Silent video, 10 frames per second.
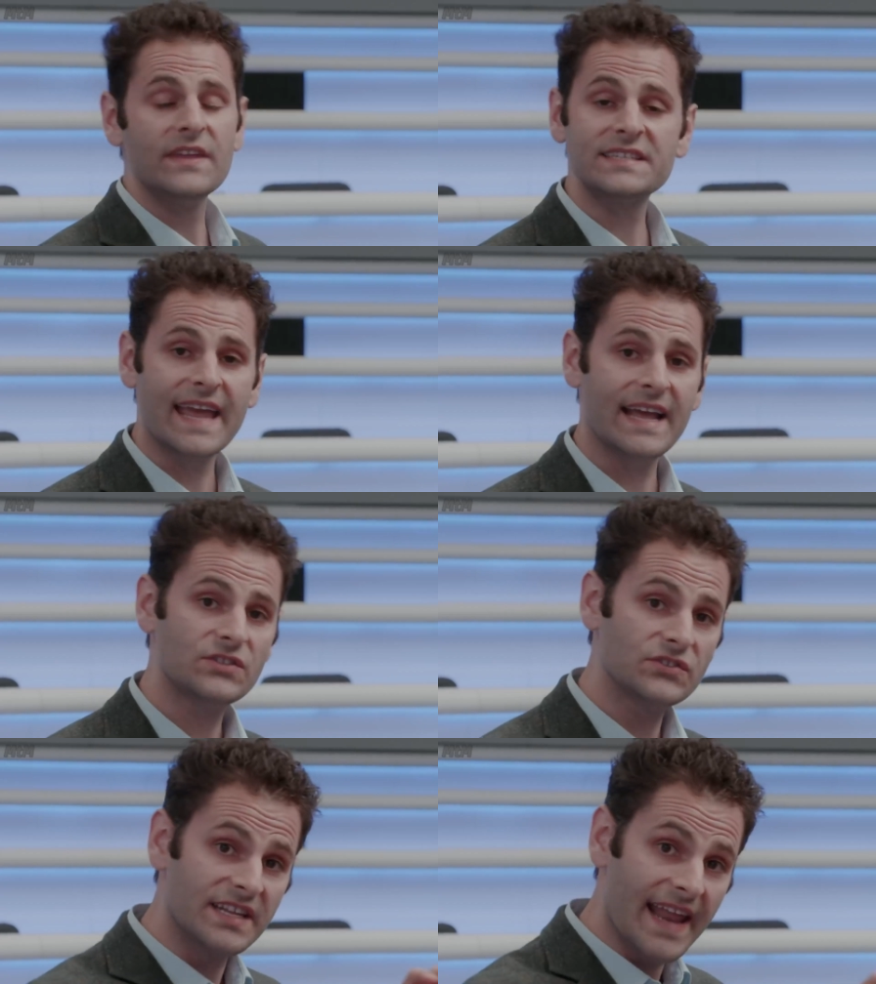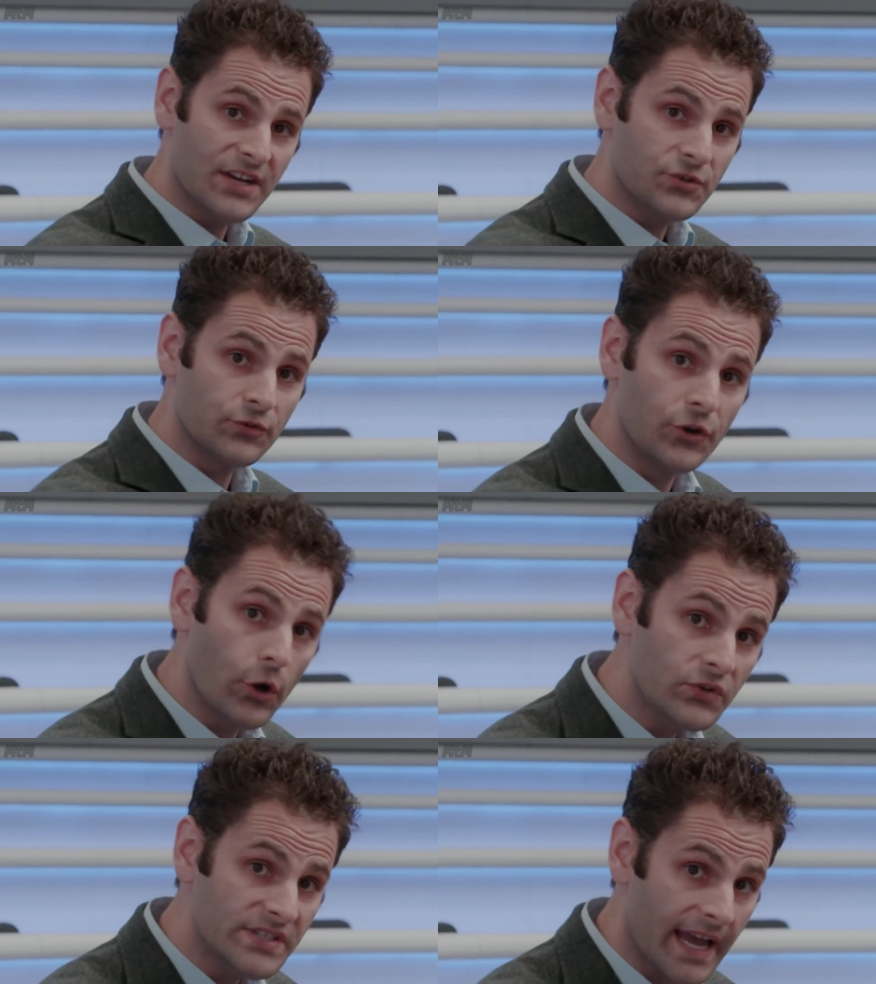This cancels the natural
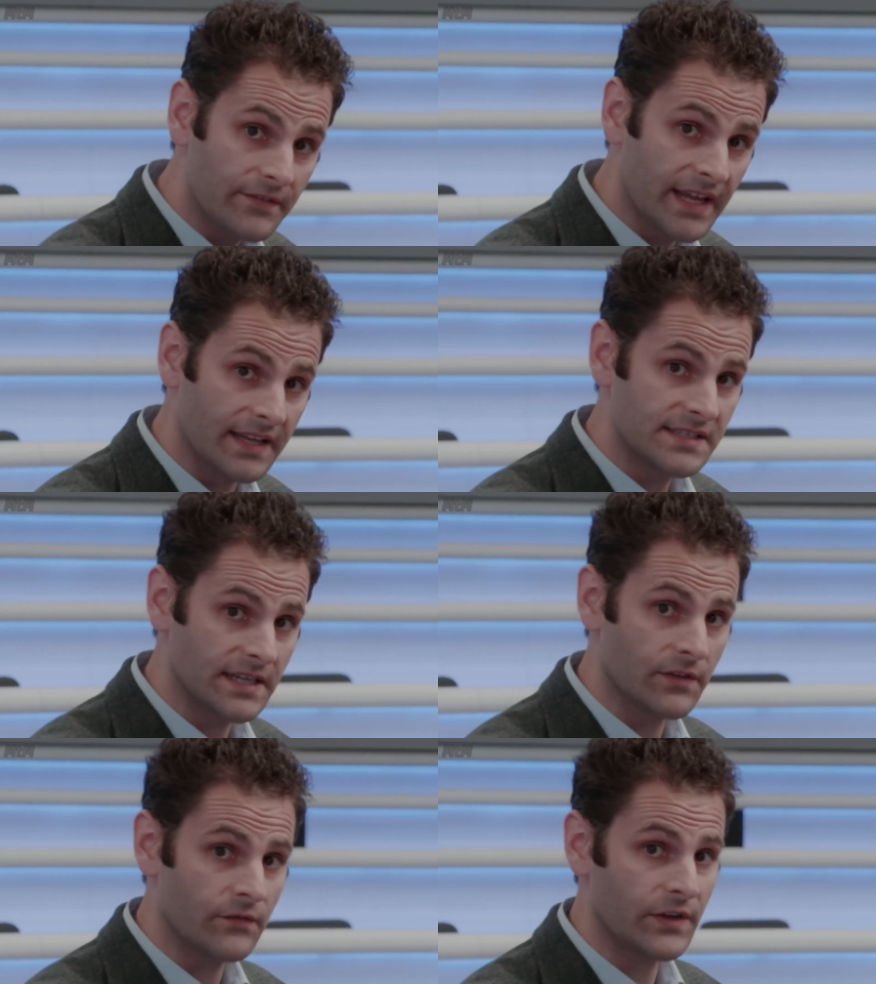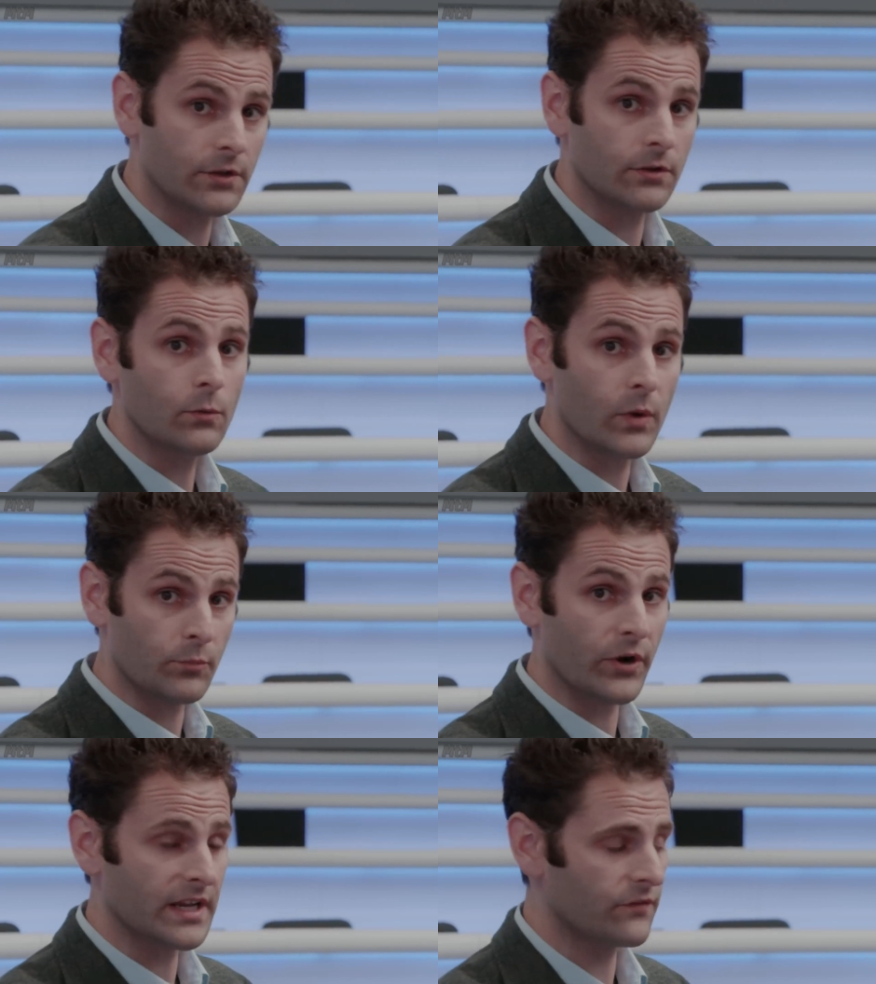nosedive tendency of the vehicle when
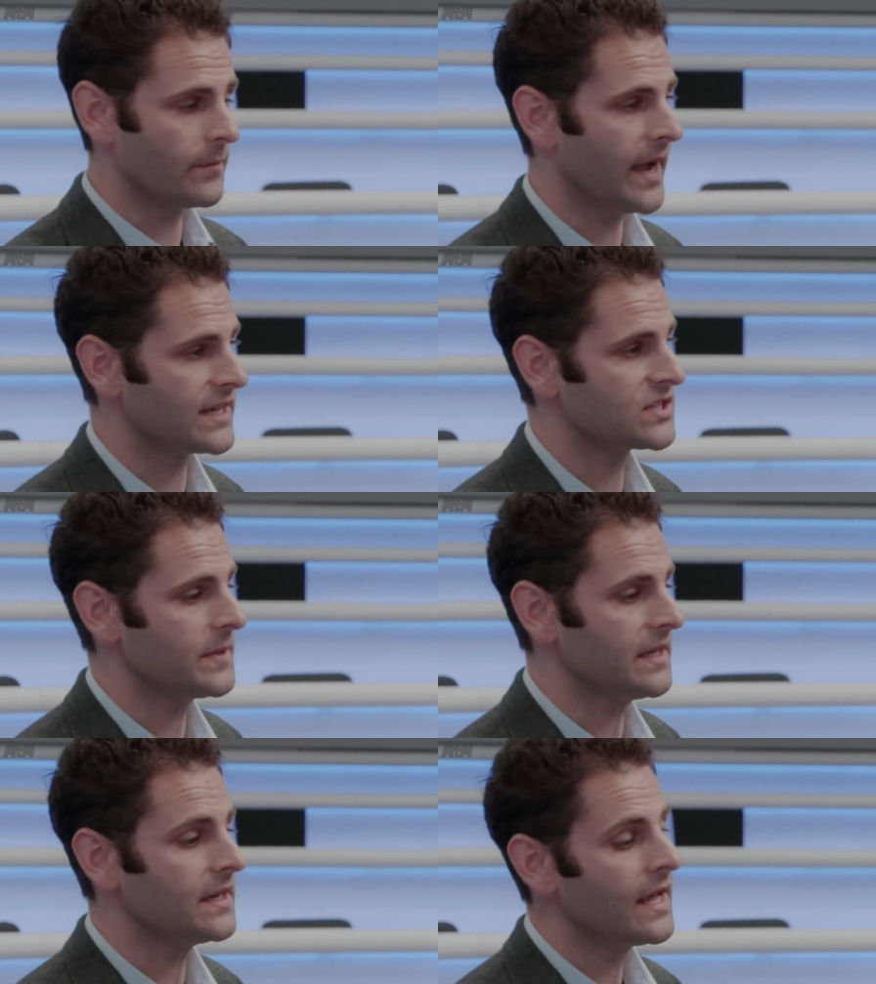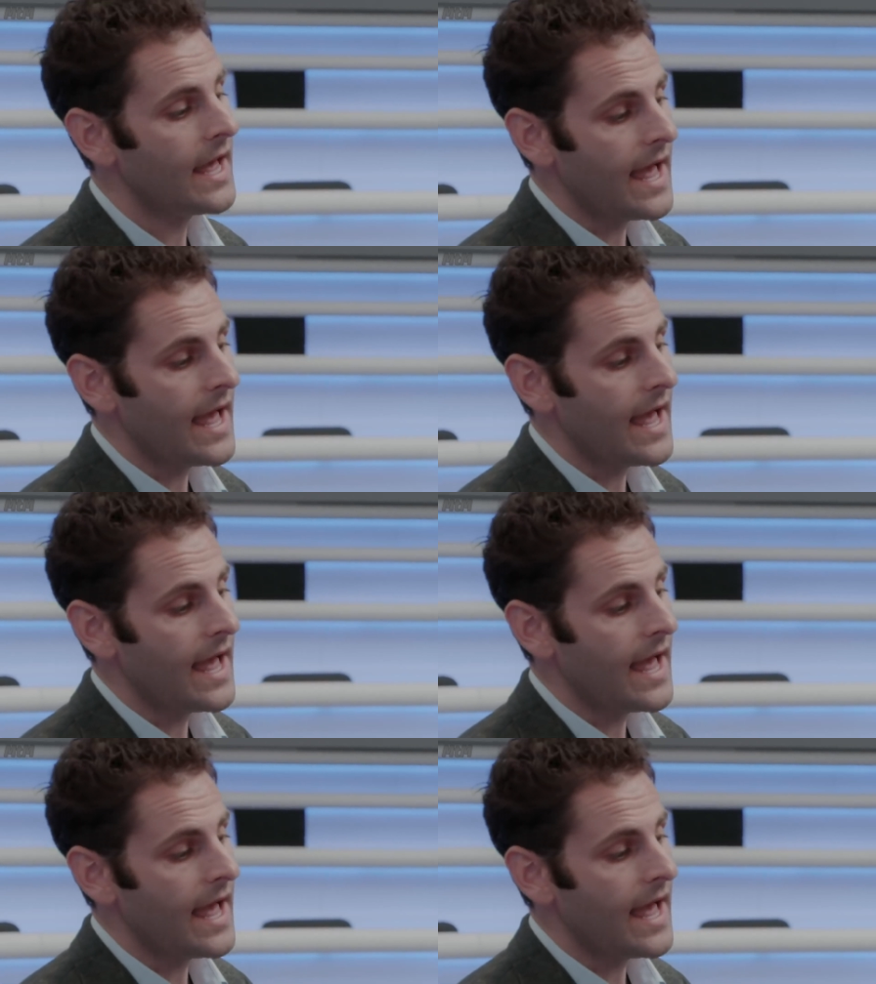braking from high speed,